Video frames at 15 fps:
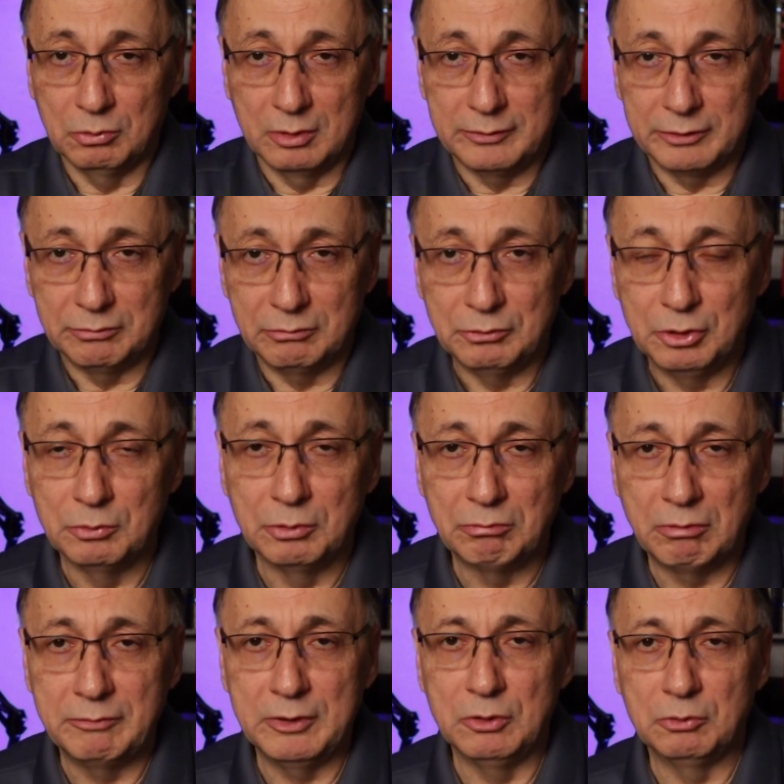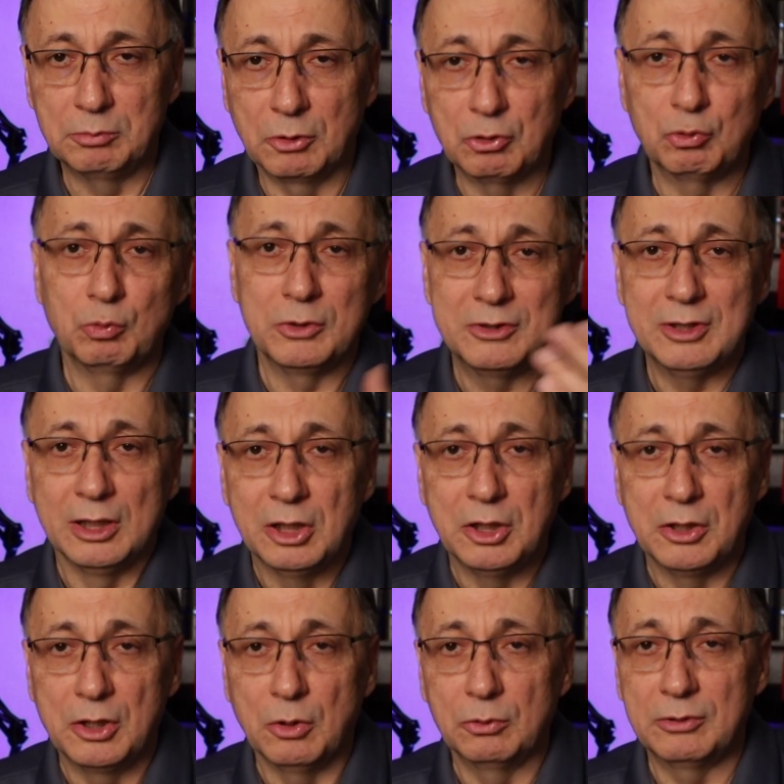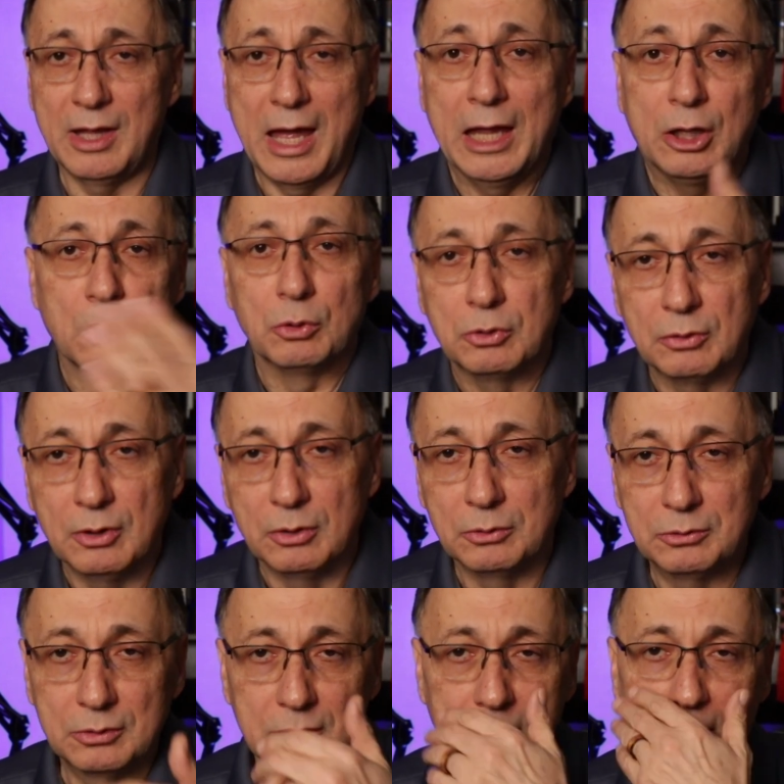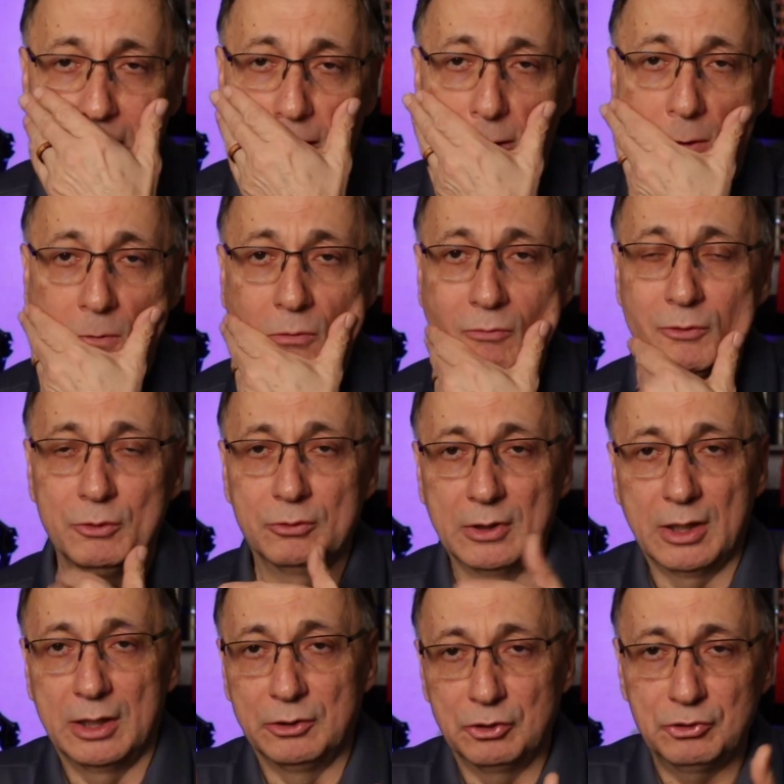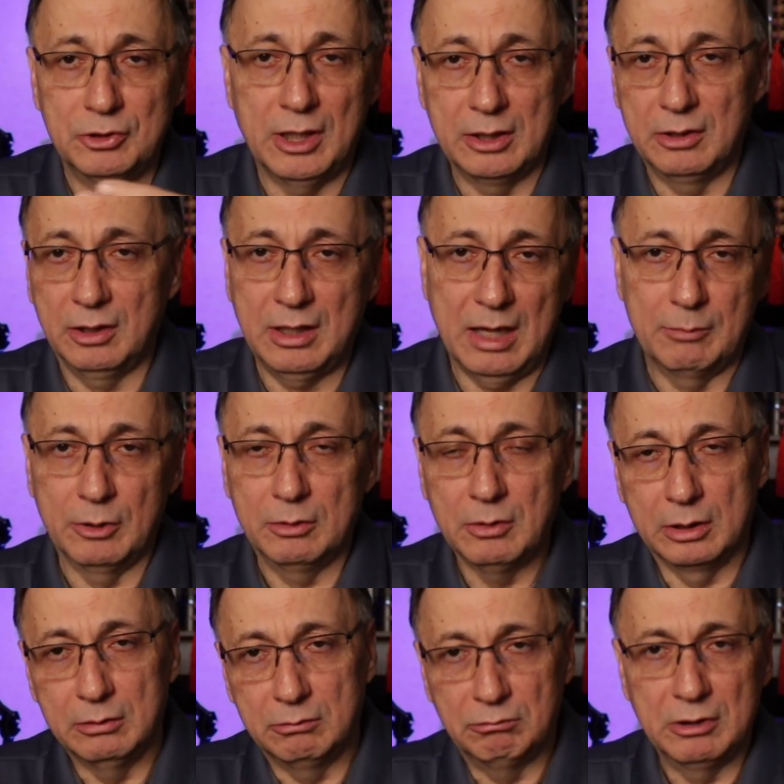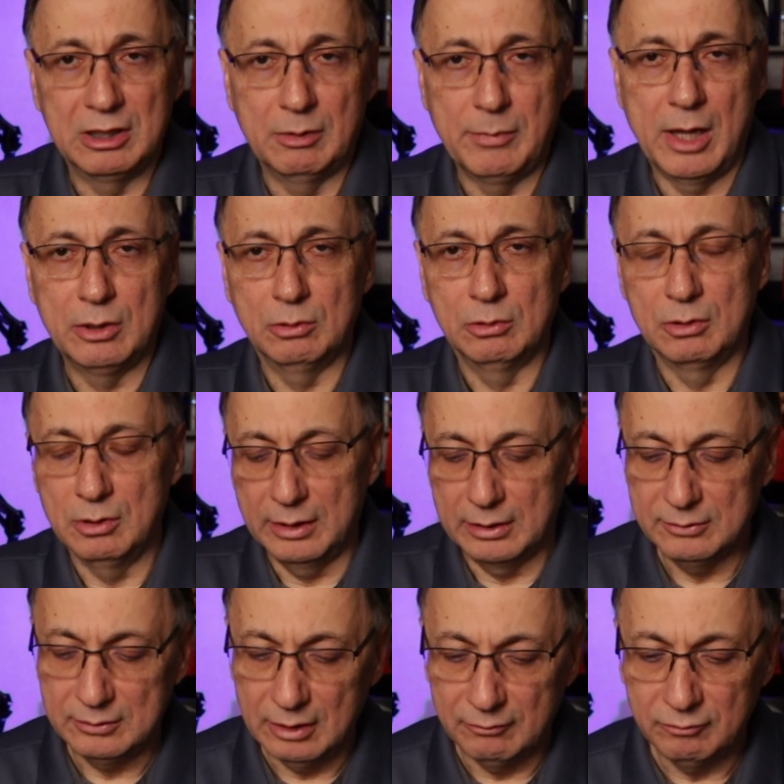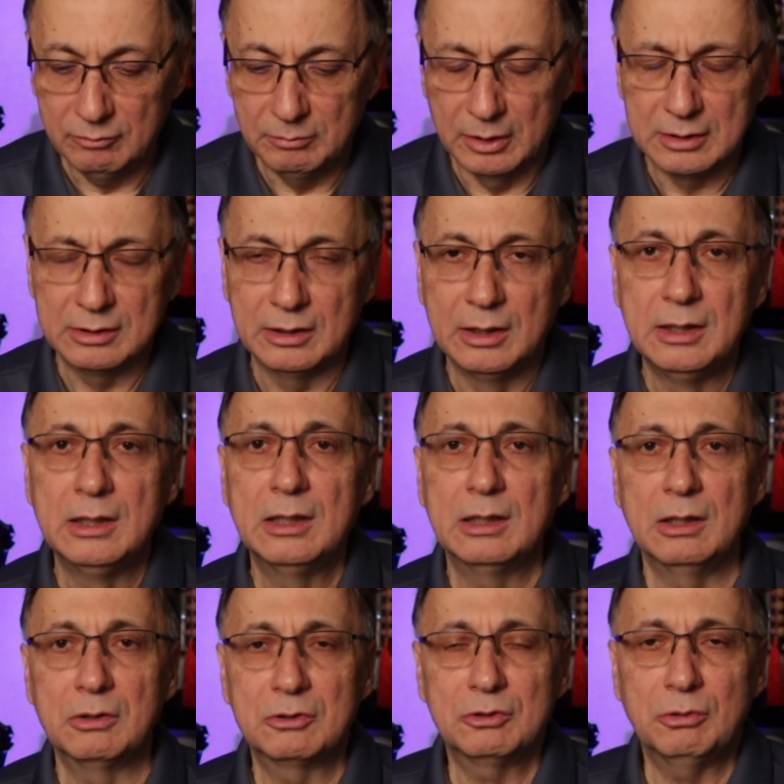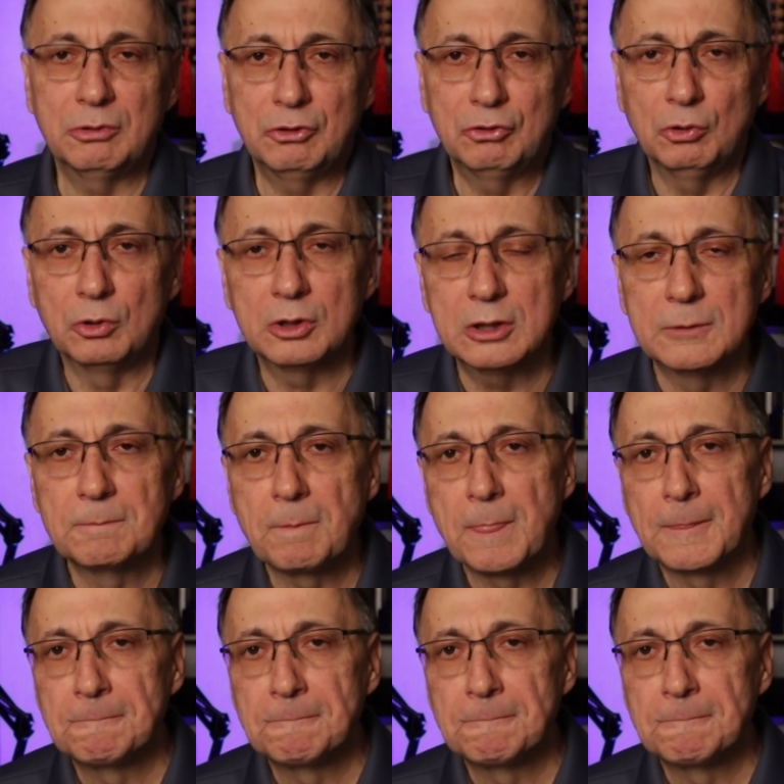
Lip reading: whoever doing reviews, because we still need those. I go to those reviews and understand the camera and read the manual, all that stuff. But long story short,